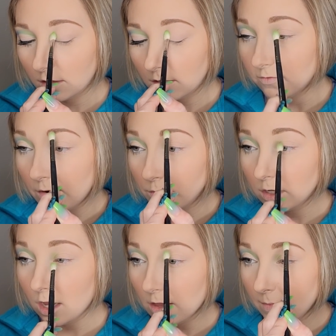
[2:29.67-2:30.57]
If I were to
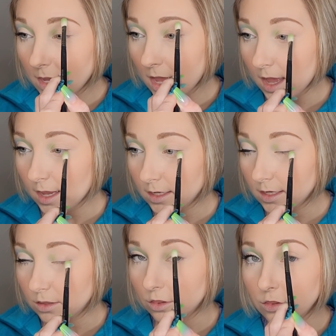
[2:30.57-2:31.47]
cut my eye
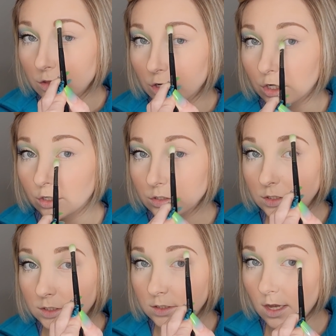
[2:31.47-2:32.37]
in
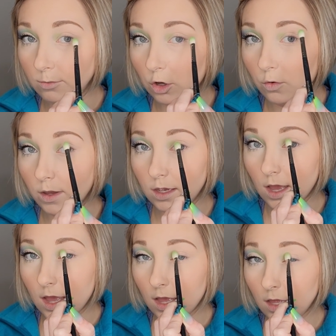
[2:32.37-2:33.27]
thirds, I'm going
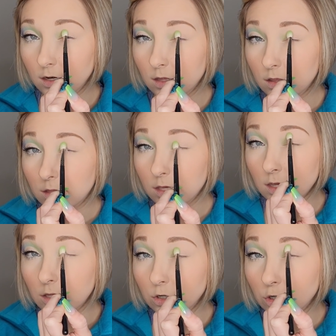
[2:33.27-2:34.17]
on the
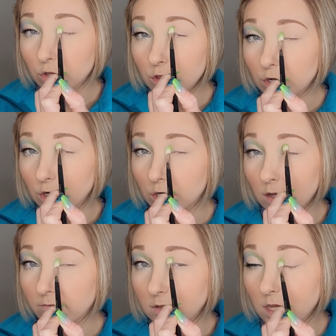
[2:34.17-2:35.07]
inner third
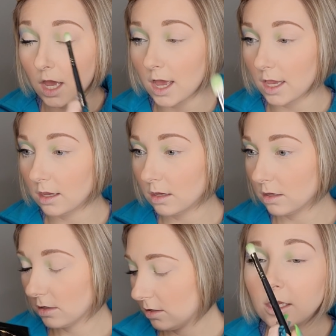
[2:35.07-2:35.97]
of the eye.
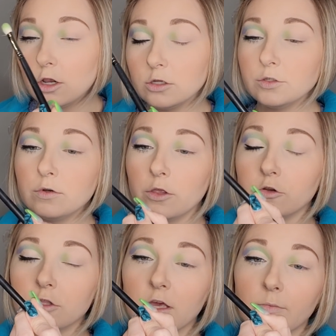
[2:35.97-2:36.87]
And also another
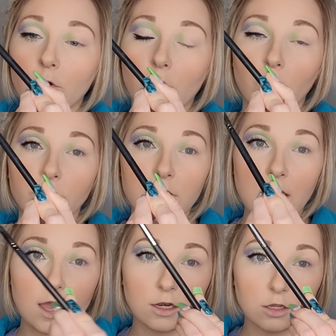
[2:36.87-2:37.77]
tip, hold the
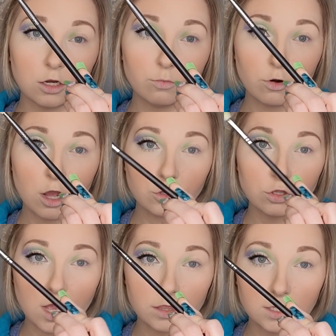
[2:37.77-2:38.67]
end of your brush,
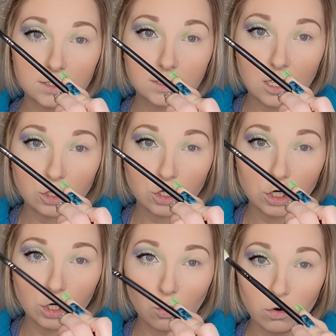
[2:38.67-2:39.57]
not the
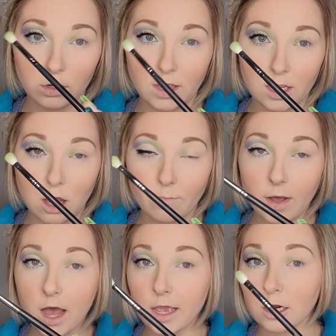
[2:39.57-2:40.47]
center or like up
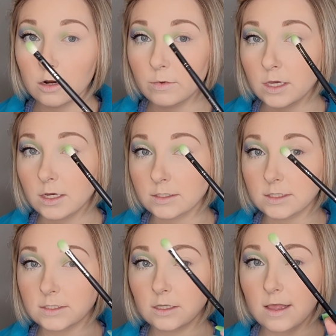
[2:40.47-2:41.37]
higher, because
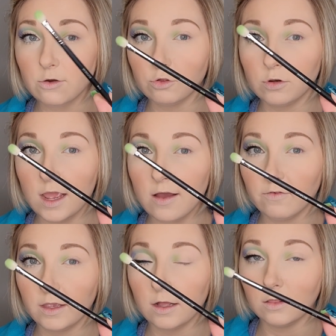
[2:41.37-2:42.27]
this allows you to have
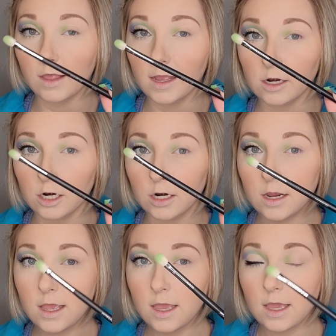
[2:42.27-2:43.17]
like a lighter
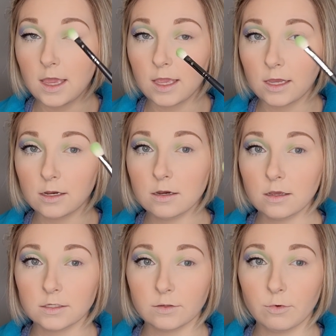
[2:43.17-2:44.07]
hand
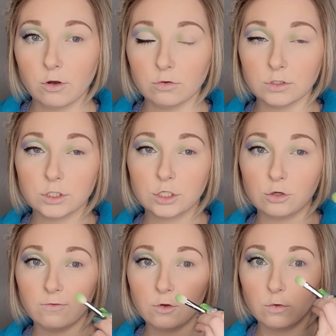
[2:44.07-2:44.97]
as opposed to
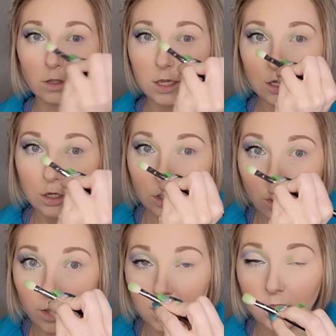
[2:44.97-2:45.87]
if you were like
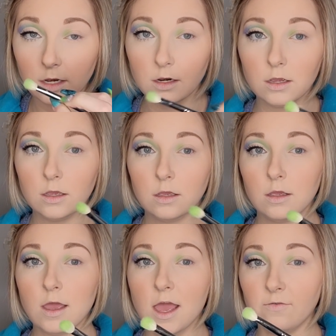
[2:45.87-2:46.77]
going in
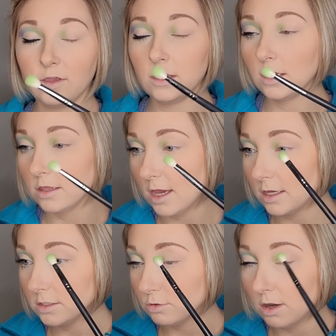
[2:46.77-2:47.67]
heavy like
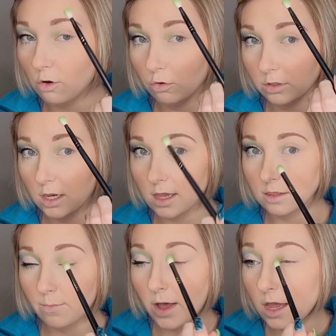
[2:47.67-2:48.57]
that. So I hold it at
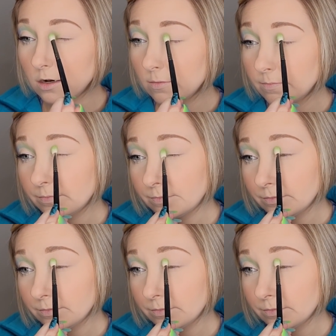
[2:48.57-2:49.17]
the bottom.